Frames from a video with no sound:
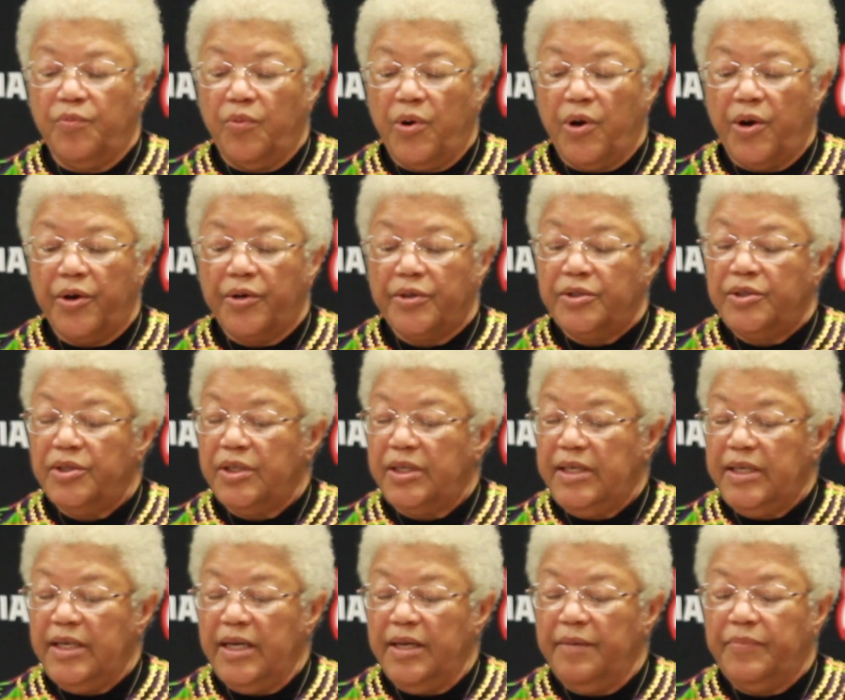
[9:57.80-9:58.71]
work to
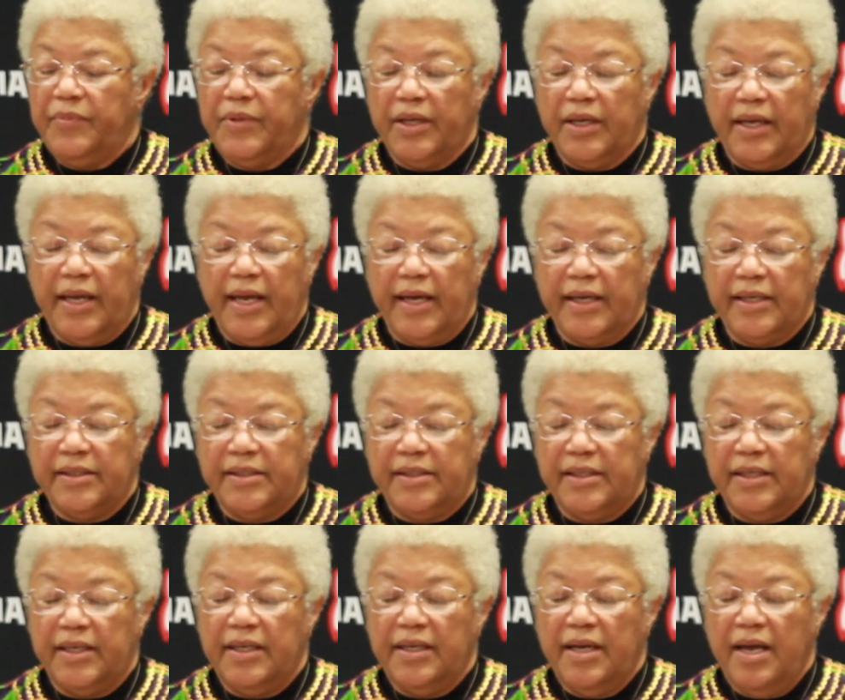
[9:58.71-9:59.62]
keep the
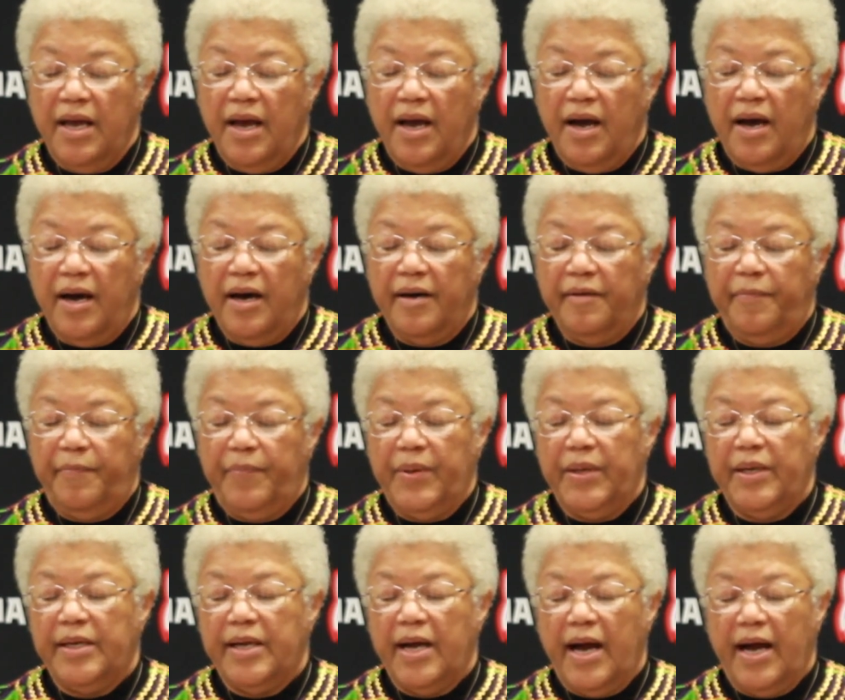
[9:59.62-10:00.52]
legacy of
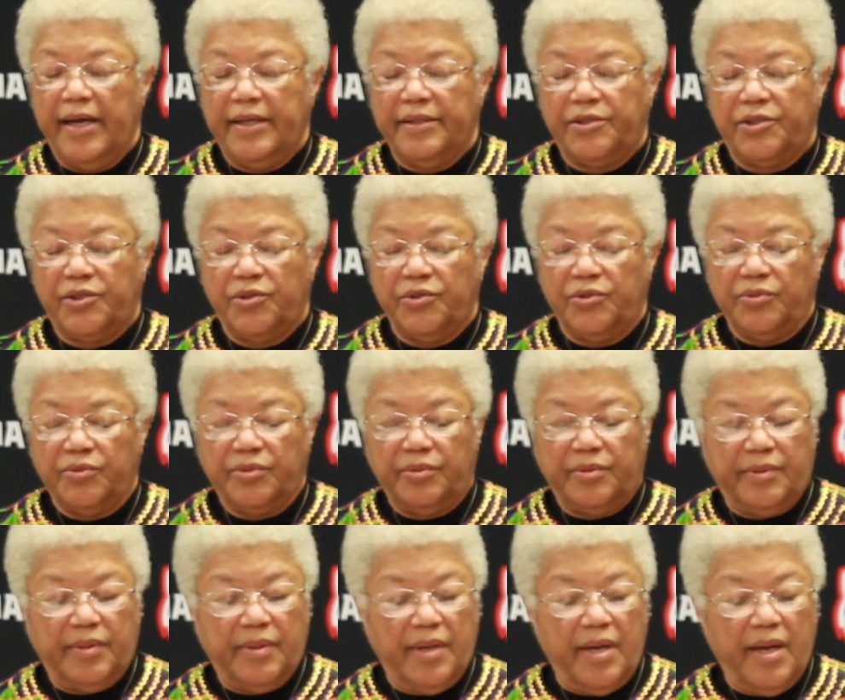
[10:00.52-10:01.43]
Peake High School.
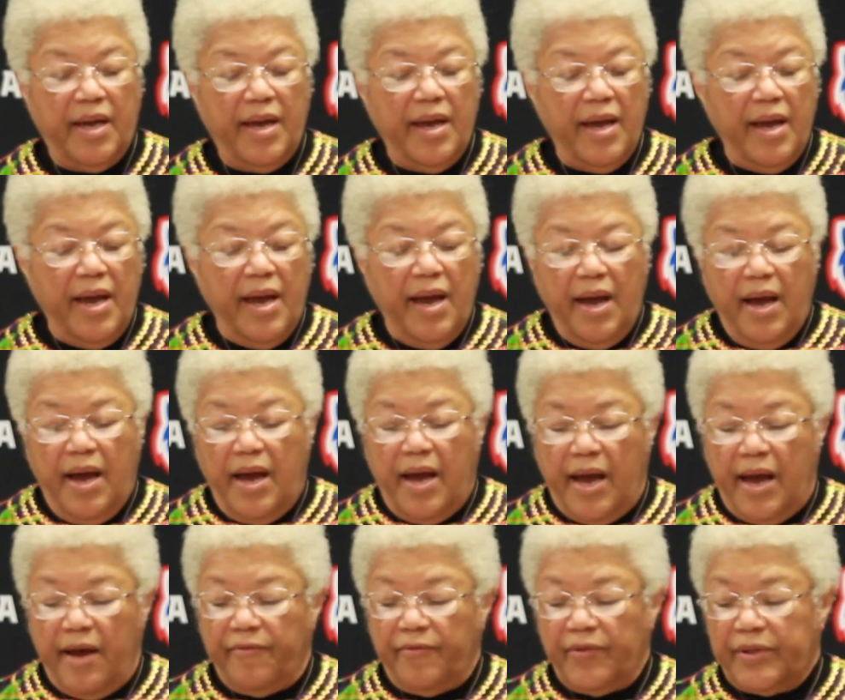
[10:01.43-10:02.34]

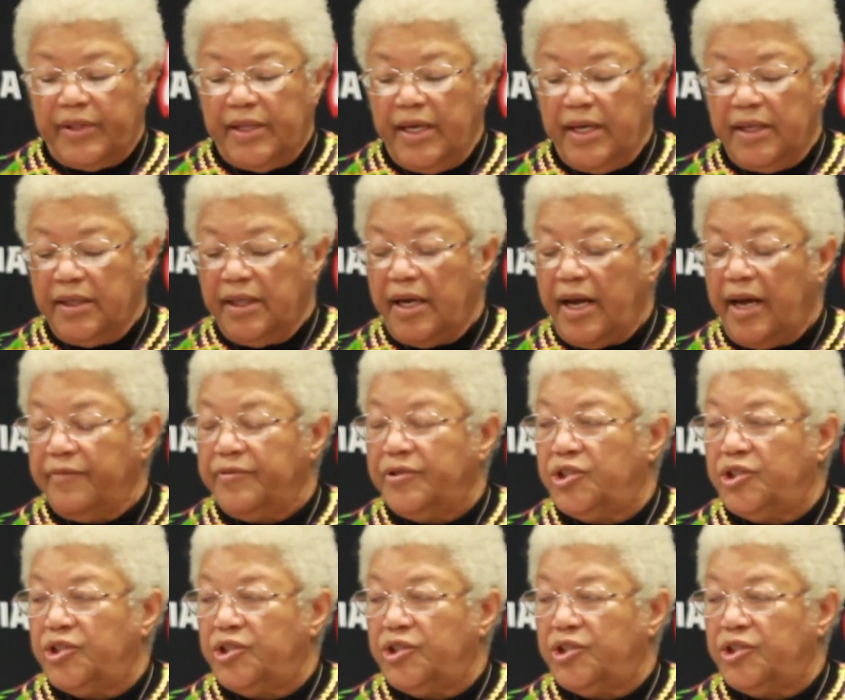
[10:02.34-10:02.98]
Everything that I've